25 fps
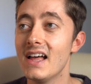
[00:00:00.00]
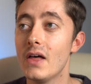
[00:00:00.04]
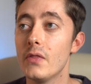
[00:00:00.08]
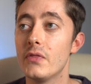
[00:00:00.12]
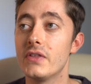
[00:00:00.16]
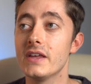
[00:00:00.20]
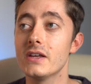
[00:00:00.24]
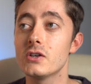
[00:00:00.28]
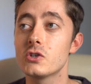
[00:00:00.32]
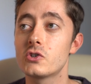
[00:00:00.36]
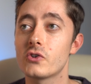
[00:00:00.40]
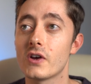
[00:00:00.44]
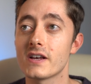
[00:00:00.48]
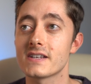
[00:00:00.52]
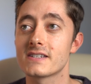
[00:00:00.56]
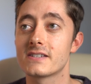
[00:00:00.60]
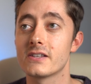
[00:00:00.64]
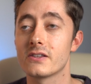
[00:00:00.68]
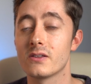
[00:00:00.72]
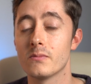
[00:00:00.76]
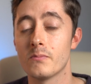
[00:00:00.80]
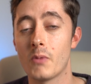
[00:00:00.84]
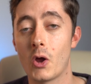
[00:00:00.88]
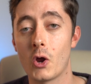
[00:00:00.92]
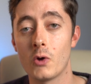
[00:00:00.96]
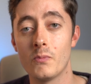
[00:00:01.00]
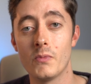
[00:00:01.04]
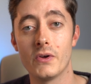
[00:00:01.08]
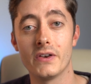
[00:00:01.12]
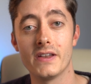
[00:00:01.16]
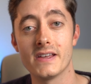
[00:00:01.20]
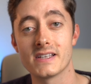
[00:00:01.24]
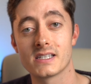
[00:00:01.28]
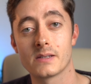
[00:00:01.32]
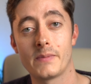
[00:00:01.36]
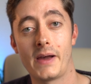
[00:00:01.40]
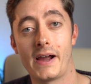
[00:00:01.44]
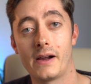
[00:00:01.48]
the interest at the moment
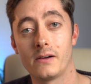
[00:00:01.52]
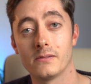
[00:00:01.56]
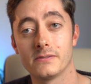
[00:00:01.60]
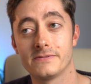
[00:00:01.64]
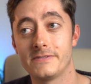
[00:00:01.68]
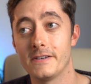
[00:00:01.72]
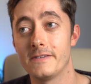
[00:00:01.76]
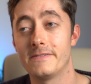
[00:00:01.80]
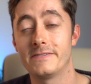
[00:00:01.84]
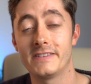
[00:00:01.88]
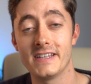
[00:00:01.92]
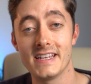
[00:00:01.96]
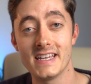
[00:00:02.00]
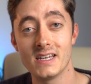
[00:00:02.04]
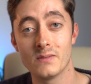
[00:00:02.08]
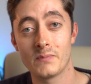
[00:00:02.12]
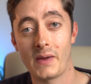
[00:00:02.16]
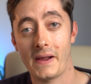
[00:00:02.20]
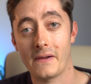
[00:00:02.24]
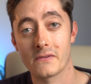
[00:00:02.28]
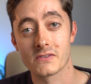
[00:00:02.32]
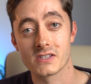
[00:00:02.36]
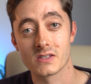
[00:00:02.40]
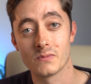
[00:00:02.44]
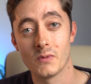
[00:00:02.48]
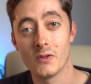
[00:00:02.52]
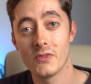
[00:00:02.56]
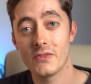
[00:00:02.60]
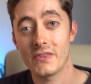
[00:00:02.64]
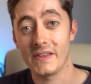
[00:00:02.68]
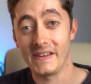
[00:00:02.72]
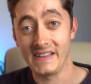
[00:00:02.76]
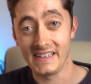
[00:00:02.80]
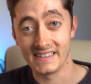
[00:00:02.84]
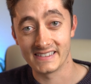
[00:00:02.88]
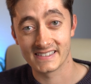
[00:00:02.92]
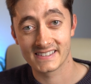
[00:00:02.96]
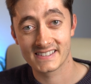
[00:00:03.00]
is about £15 a month.
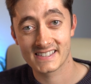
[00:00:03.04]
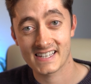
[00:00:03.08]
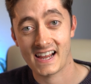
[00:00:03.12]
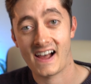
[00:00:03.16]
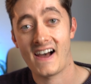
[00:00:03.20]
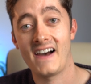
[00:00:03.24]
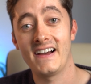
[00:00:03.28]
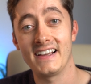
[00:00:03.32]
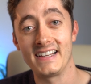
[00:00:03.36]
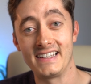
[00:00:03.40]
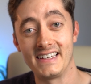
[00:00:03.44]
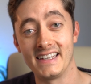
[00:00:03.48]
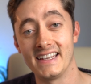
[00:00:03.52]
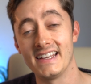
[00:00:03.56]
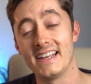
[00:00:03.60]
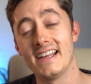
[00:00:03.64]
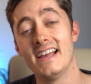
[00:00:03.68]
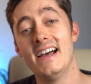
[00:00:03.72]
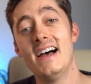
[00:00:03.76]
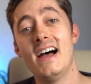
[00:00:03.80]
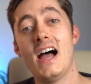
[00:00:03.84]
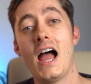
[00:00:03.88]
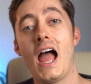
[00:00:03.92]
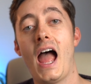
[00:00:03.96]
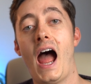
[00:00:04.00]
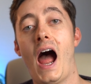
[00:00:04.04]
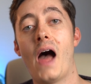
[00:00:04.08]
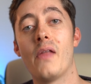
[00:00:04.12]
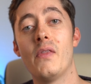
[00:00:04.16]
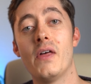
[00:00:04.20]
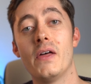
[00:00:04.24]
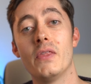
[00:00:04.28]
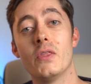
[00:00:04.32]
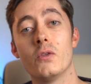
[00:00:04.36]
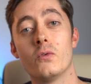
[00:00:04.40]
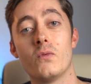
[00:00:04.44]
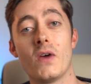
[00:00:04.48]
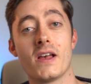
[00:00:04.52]
It is tiny. And
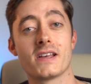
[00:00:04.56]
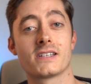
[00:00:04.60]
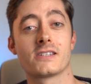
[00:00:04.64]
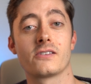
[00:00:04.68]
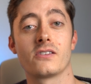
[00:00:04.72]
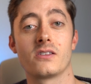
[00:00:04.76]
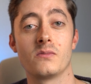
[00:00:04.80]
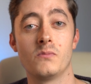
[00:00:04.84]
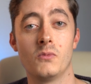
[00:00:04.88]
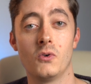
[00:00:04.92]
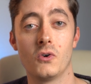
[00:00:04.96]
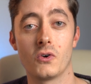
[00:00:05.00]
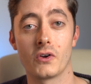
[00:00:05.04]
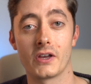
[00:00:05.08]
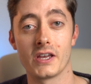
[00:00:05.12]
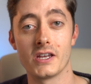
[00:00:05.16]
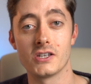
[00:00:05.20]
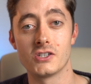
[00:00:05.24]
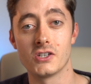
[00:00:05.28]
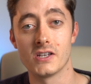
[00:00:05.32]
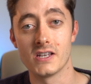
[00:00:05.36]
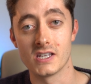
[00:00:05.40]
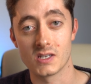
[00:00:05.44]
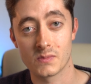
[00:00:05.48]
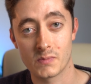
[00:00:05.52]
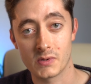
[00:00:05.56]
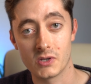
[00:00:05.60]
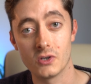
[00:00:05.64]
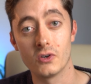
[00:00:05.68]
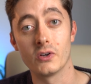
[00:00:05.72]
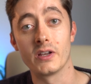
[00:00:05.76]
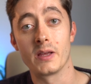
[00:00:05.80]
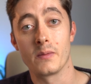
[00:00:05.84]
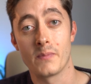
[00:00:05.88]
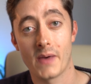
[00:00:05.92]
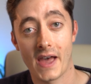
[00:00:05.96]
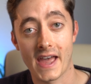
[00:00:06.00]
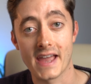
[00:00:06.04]
then the rest of the mortgage is
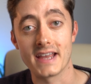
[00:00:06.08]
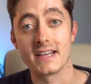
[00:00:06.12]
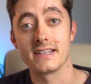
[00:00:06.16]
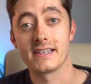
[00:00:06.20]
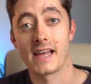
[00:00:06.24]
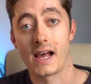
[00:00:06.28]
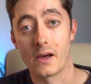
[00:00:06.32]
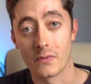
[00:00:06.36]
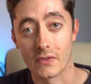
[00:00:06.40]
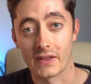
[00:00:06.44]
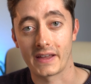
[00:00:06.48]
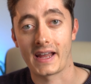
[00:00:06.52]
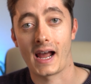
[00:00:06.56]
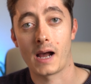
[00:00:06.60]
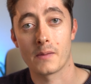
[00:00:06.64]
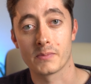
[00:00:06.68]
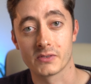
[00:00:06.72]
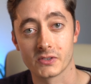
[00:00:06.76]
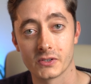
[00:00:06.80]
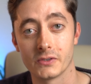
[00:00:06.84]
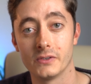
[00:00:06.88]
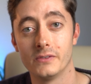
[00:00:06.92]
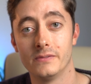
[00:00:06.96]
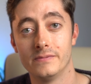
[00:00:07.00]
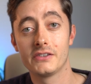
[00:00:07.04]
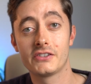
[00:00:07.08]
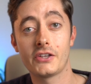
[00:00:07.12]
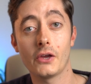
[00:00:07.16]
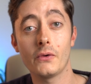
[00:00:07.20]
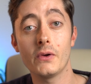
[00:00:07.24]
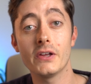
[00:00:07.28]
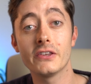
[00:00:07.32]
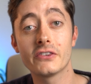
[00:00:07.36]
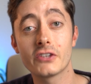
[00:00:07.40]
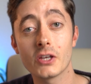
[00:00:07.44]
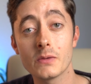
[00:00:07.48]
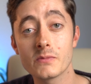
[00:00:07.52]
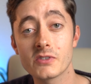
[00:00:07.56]
purely paying down the capital. So
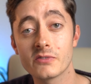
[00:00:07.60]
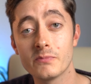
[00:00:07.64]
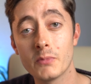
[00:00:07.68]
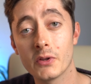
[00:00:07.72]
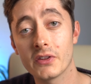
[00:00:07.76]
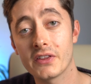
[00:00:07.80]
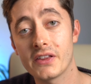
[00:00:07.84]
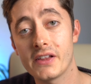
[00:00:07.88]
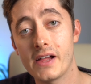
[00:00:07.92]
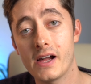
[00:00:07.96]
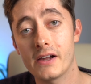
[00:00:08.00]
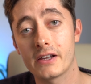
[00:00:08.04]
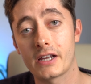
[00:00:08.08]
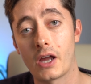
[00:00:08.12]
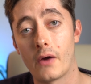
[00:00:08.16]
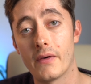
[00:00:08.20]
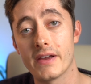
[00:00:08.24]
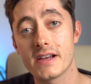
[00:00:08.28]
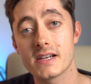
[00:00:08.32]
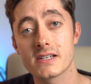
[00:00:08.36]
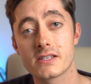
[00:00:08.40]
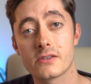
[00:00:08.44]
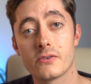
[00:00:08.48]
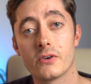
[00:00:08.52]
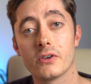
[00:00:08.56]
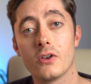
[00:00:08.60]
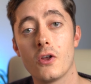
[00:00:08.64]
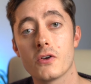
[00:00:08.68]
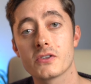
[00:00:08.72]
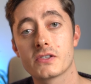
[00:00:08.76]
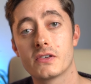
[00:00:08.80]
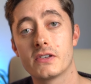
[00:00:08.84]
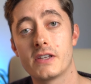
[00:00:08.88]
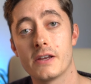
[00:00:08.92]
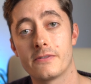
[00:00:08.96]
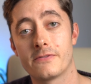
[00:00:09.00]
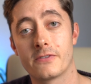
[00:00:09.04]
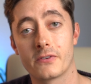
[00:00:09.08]
in terms of monthly outgoings, there are lots
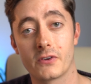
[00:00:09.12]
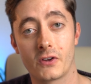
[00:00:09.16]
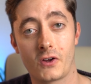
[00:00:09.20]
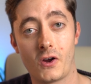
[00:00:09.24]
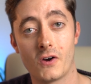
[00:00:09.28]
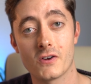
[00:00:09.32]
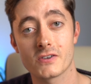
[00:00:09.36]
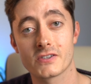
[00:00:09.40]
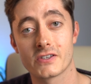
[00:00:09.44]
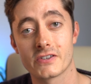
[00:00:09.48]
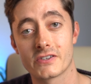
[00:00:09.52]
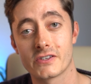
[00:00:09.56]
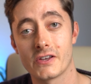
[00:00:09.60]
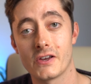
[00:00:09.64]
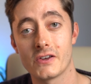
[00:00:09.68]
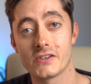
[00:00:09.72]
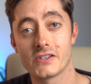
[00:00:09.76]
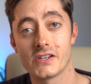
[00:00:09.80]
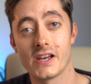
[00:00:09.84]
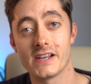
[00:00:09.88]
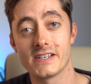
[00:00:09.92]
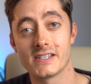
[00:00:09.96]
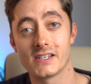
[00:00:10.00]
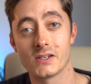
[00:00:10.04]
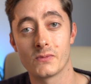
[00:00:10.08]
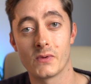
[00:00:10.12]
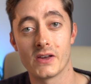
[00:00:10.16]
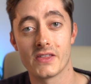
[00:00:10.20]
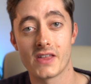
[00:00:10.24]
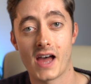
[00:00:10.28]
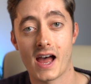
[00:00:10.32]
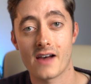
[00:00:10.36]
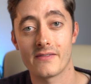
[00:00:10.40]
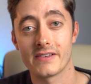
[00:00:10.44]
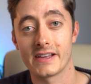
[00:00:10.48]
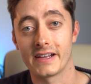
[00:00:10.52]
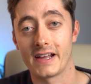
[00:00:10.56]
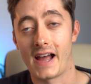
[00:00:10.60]
of different costs associated with
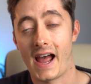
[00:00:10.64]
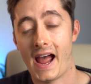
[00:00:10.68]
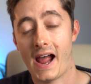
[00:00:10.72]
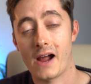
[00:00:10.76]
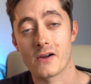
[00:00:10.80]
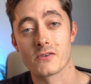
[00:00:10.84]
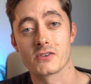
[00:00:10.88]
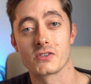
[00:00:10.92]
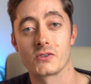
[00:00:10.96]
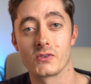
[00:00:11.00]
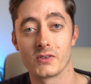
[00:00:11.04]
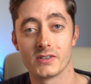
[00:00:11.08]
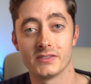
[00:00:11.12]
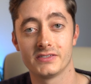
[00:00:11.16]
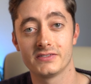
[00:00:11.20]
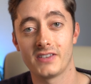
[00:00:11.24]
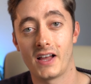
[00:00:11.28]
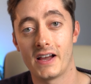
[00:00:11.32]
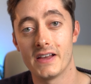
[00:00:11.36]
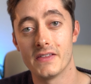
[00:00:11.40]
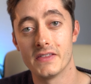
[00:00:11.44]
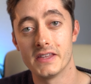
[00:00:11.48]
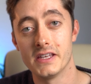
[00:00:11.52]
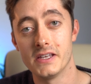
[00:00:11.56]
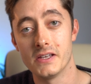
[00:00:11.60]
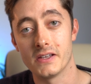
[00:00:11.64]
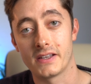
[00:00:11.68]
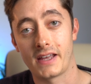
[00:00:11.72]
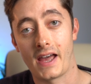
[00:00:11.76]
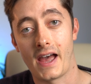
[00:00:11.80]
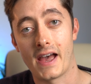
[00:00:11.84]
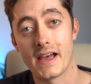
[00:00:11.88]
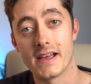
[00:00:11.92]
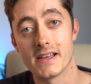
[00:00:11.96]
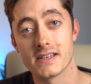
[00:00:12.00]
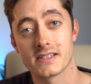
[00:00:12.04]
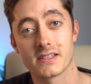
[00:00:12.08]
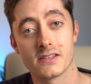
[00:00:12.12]
having a house or a flat in the
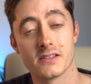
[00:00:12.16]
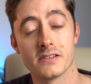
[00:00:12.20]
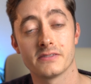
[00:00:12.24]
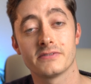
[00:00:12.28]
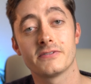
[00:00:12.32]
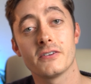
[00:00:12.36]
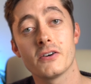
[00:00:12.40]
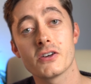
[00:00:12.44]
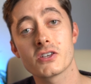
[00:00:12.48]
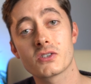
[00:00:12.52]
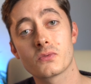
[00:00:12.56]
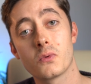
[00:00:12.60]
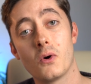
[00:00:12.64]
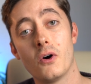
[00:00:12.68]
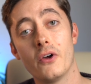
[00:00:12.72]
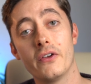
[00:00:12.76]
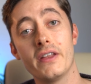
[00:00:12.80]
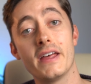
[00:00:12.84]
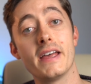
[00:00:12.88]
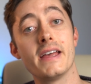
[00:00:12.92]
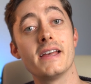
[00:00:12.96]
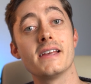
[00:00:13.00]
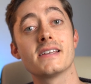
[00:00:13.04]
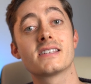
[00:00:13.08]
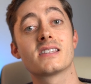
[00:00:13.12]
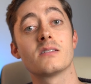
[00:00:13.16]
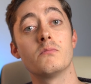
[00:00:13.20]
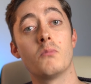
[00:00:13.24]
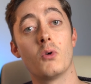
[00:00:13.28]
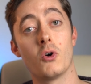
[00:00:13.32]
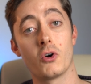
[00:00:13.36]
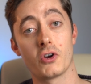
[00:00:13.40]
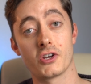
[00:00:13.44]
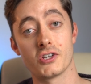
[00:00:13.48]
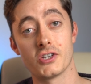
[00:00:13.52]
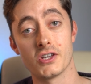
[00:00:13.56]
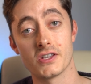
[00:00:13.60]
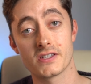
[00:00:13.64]
UK. So the first one is the
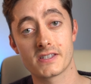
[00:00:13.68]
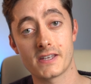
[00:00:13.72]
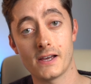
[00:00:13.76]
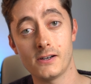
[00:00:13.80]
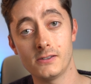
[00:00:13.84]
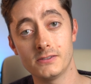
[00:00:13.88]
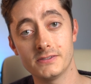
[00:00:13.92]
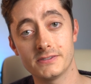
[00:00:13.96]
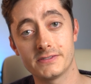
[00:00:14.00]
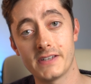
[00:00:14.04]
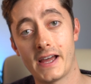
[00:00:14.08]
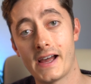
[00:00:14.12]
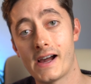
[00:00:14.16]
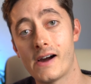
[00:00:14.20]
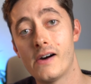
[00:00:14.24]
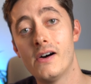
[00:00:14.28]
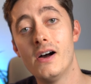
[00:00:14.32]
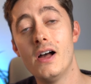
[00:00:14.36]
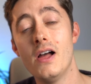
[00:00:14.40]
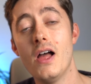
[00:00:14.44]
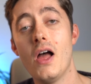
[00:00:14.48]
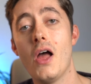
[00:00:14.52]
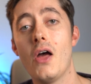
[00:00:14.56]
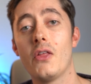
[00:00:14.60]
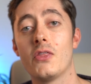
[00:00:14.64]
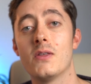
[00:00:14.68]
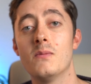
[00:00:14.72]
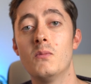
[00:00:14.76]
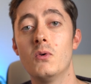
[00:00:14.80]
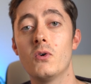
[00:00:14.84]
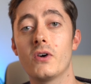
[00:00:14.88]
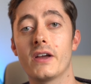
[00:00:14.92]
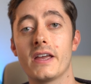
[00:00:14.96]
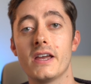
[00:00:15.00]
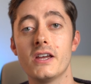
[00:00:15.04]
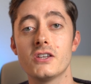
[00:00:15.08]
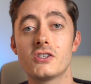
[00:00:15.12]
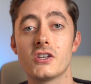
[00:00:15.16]
mortgage itself. Now, the
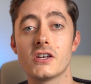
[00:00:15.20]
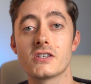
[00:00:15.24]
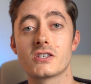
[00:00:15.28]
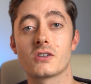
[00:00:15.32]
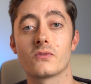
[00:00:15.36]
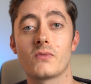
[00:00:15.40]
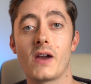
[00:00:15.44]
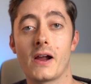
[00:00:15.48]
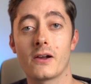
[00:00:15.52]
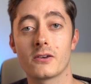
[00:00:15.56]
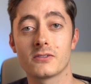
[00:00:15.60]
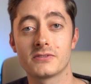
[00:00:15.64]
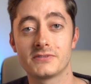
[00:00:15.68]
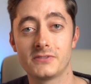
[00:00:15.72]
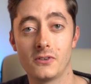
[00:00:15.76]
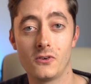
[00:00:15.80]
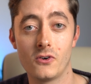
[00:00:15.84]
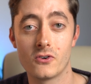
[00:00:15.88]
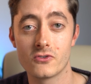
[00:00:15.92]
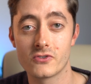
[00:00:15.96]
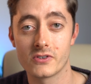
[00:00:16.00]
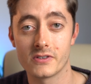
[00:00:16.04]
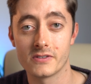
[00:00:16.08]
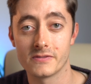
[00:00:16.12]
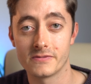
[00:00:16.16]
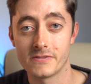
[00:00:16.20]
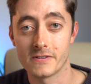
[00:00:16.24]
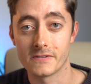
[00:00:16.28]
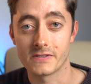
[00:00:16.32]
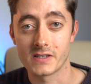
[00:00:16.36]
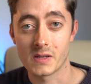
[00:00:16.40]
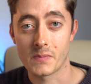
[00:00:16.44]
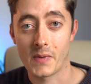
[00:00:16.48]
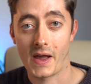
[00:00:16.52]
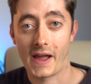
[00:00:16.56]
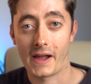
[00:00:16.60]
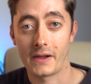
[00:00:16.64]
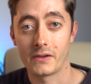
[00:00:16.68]
mortgage is around
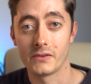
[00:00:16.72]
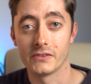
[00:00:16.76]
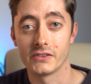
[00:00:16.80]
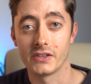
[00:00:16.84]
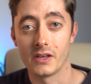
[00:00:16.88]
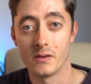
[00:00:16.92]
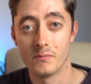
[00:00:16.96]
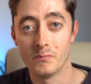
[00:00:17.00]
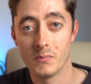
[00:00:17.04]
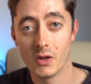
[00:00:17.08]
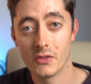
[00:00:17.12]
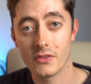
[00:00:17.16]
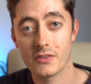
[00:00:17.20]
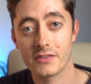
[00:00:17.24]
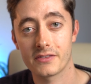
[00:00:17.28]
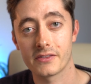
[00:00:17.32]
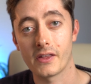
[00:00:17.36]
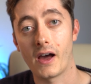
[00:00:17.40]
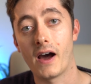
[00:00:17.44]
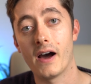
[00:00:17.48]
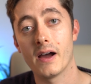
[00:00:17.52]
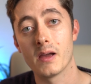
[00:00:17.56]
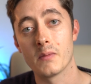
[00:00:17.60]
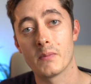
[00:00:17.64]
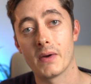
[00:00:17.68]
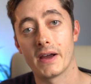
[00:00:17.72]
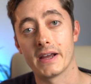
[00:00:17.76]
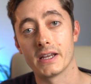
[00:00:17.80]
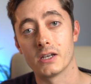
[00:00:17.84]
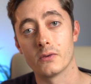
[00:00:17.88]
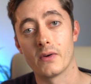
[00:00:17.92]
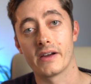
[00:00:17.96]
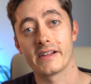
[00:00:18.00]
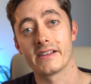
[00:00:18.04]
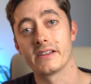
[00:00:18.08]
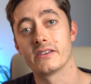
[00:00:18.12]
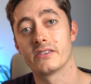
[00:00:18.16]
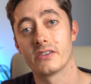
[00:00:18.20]
£450 a month that I pay
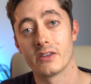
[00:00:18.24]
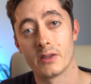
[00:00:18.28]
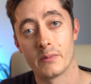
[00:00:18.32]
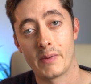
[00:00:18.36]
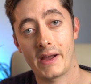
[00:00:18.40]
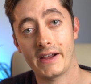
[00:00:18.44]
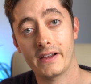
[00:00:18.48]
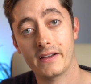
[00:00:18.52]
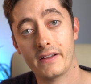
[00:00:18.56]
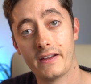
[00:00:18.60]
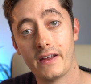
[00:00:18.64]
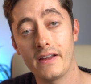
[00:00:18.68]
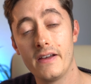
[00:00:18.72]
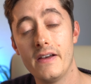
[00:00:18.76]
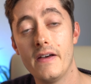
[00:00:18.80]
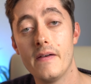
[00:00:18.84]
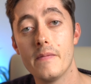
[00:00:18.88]
directly to the bank.